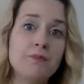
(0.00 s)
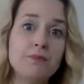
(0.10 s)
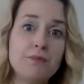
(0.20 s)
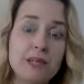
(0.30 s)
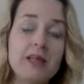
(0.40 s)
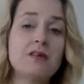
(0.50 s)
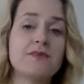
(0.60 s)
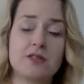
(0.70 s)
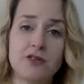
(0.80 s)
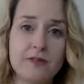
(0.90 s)
being of
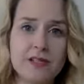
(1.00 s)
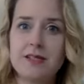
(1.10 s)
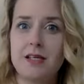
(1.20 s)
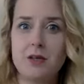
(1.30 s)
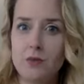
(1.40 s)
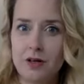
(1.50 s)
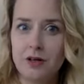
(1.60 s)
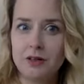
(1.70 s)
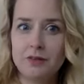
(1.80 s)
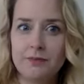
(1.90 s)
service in the
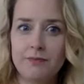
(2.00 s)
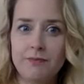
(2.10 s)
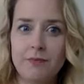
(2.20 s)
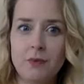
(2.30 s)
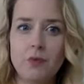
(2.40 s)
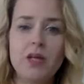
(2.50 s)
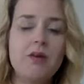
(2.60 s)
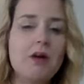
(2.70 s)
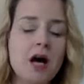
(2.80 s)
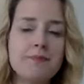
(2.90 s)
world. We
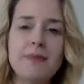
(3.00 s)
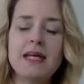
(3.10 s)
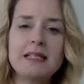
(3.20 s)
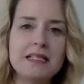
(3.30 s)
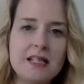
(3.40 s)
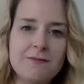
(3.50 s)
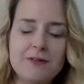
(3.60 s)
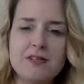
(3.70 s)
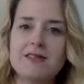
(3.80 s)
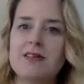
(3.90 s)
cannot make a
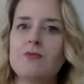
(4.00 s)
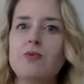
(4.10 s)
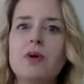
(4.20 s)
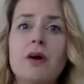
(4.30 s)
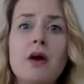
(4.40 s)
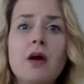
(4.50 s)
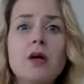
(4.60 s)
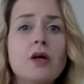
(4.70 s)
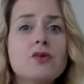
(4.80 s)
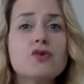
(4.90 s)
difference if we're
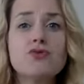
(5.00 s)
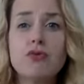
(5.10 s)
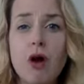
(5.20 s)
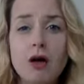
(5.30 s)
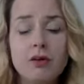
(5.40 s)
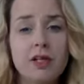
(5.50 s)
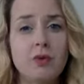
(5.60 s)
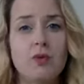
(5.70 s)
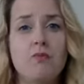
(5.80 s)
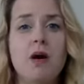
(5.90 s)
struggling
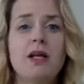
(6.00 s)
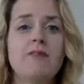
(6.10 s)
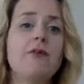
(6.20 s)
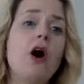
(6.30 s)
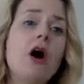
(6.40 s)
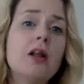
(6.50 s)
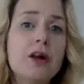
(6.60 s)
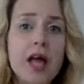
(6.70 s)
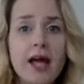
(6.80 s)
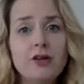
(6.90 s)
with money. If all
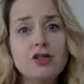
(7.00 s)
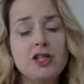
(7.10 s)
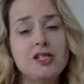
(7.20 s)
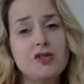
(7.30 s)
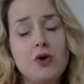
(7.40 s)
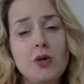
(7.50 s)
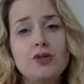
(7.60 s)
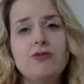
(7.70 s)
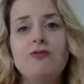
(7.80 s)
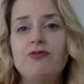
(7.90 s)
our energy is going
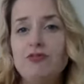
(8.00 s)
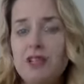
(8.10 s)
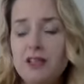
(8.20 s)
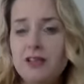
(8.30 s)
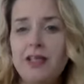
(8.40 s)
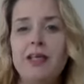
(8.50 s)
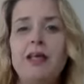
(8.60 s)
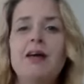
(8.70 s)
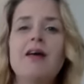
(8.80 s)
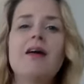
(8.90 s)
to
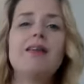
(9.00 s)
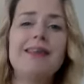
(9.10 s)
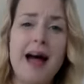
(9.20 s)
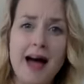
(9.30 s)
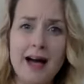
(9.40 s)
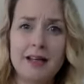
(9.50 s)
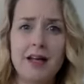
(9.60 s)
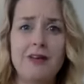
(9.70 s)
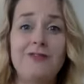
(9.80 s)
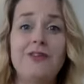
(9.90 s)
feeling lack
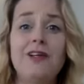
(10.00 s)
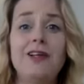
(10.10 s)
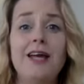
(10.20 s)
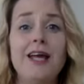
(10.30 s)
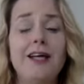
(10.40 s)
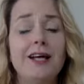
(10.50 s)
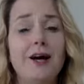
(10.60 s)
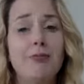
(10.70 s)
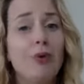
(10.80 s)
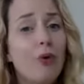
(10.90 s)
and feeling
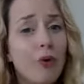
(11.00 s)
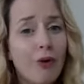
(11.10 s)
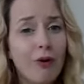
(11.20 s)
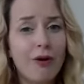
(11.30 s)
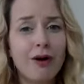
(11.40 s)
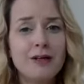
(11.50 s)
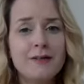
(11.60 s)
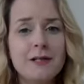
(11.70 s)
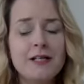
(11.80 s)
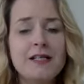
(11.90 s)
poor.
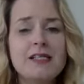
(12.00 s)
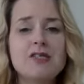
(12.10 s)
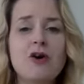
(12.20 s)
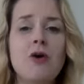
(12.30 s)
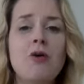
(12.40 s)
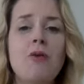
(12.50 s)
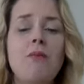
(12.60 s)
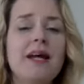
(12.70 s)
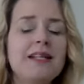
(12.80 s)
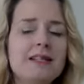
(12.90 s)
So
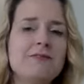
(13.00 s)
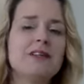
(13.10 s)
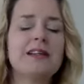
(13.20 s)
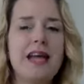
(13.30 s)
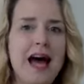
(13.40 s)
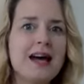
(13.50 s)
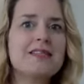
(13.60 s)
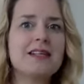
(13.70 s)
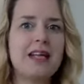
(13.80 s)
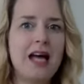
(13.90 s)
money definitely has a